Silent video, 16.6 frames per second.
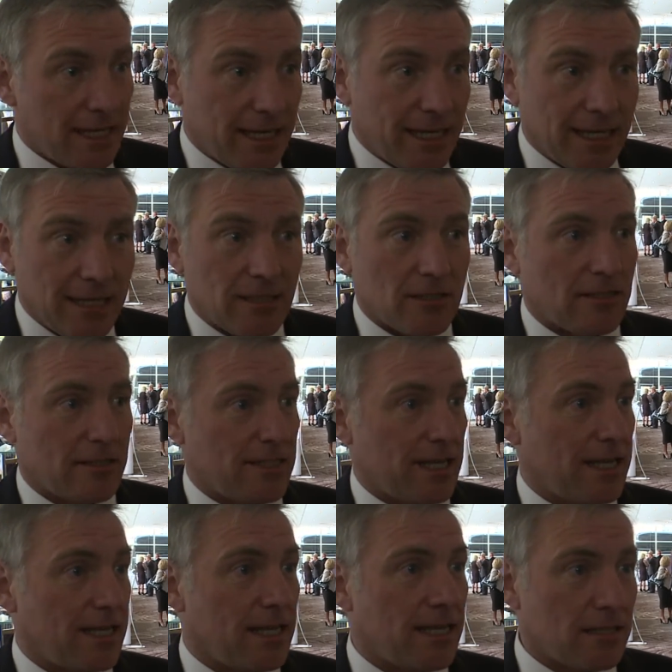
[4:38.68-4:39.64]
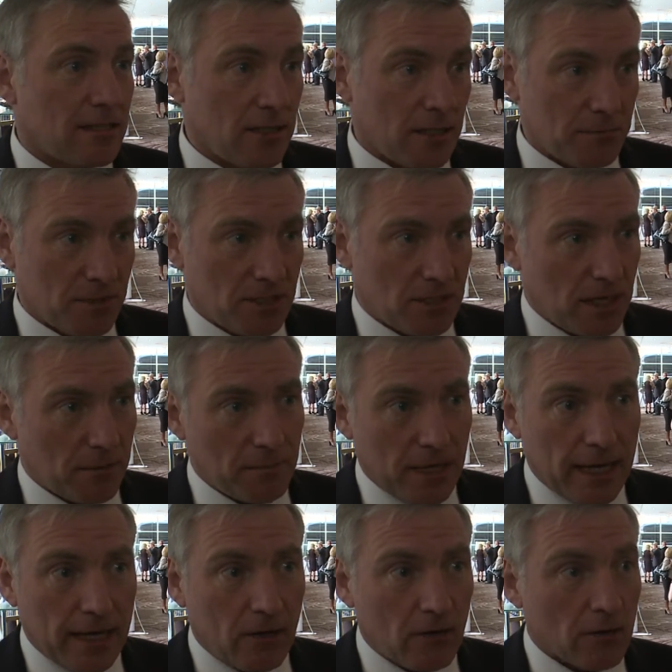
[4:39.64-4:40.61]
it is to take that time to step
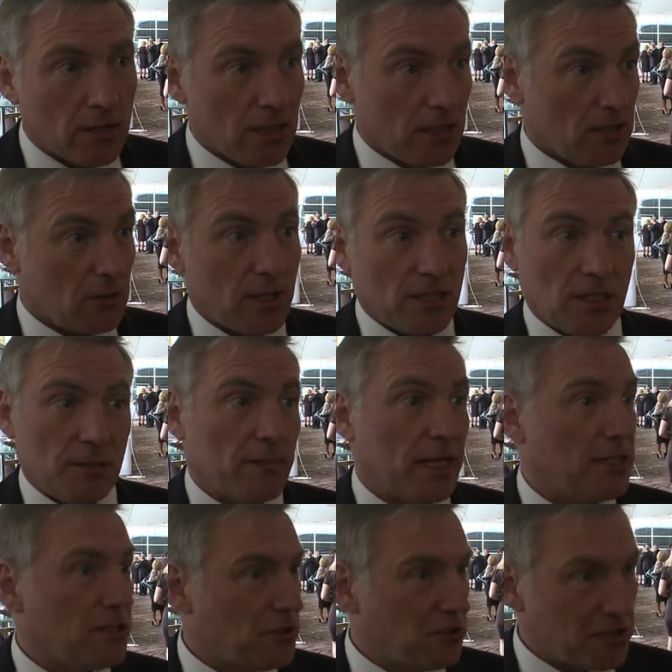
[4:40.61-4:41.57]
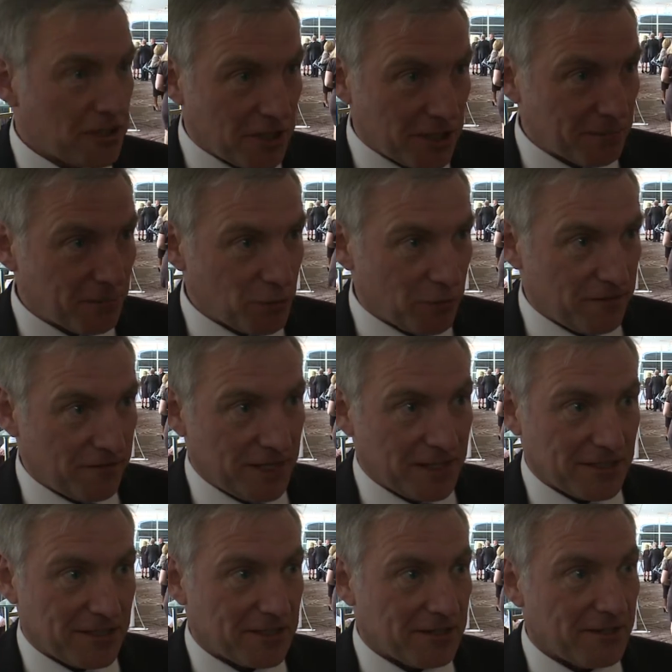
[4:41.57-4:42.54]
out, to actually manage your time more
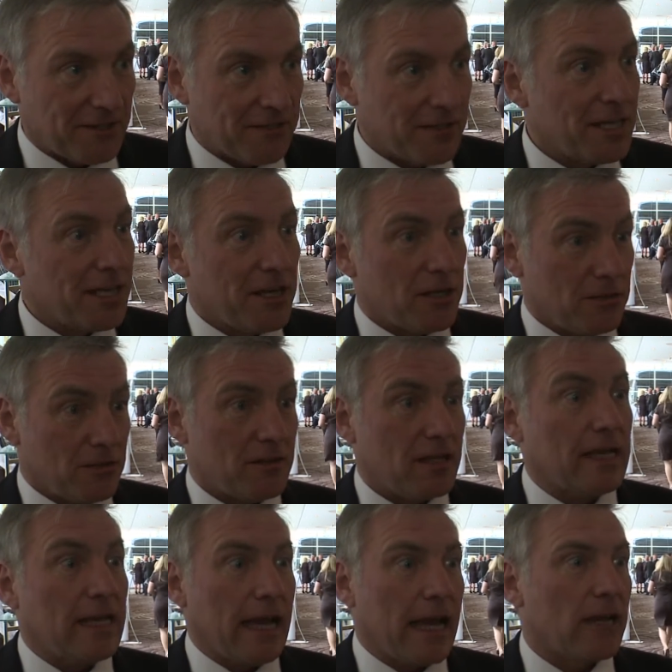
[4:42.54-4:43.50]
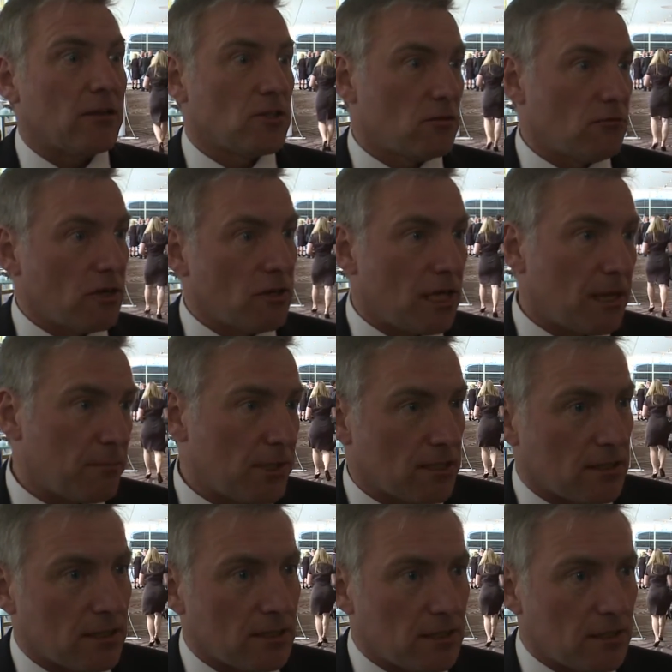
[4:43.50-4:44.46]
effectively and think how to grow that
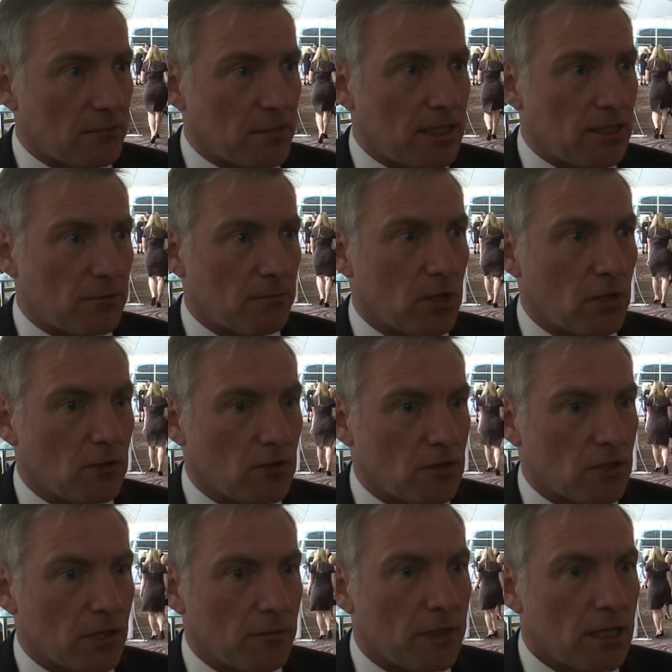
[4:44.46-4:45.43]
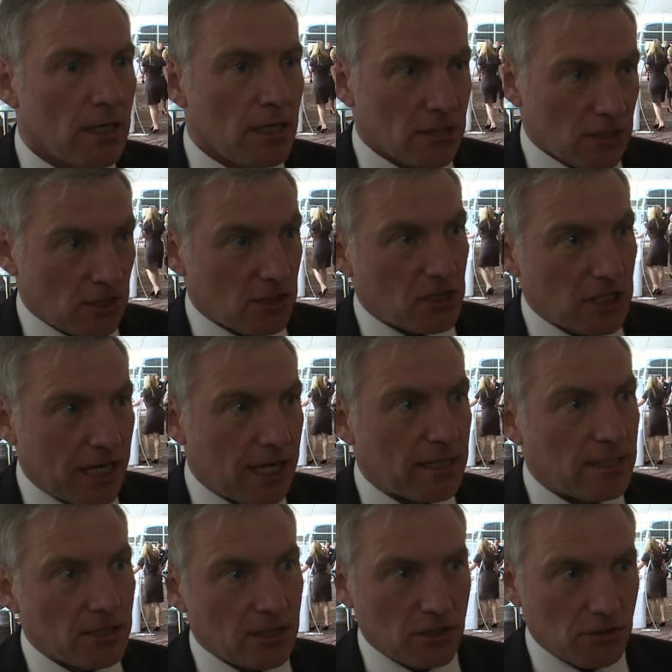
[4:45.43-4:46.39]
business in the medium and long term. So the
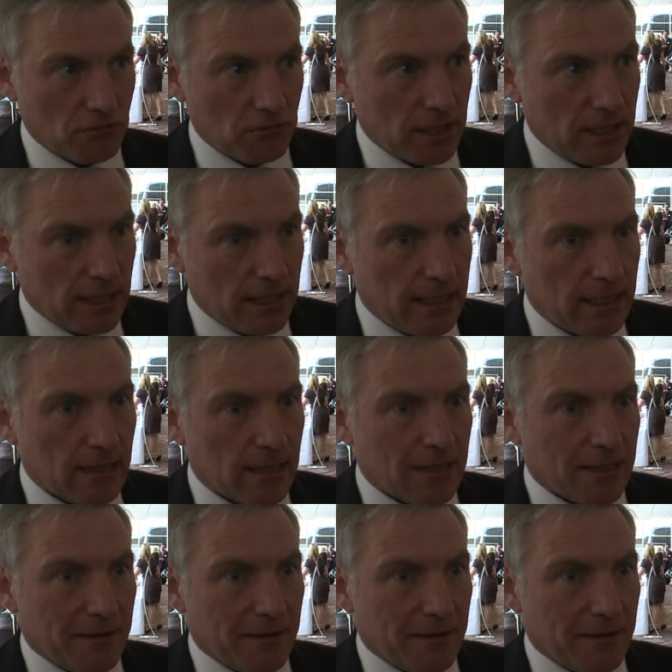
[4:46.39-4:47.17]
challenge is really